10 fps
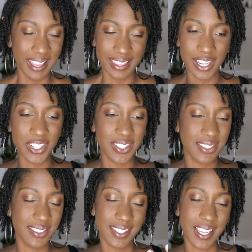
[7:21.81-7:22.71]
There's
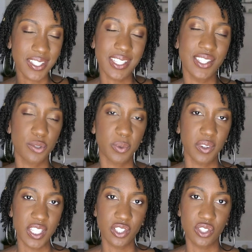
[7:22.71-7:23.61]
such an
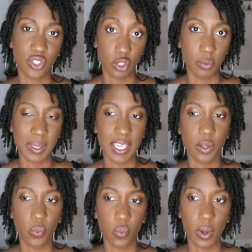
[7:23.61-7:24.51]
inspiration to
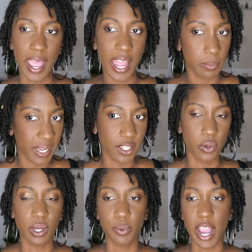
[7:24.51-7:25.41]
me and my
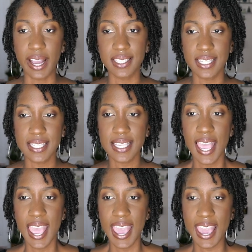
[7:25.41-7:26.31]
yoga practice.
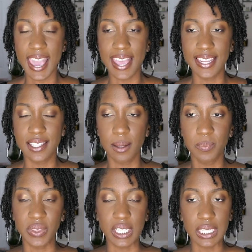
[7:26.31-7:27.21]
And
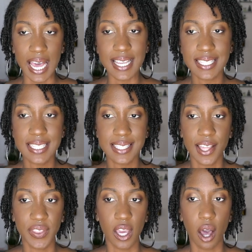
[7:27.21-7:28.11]
the classes
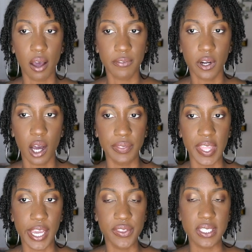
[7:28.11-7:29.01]
that they offer
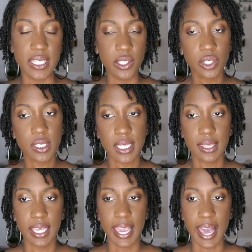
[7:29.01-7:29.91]
online, the teachers
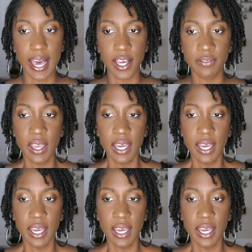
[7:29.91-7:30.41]
that they have,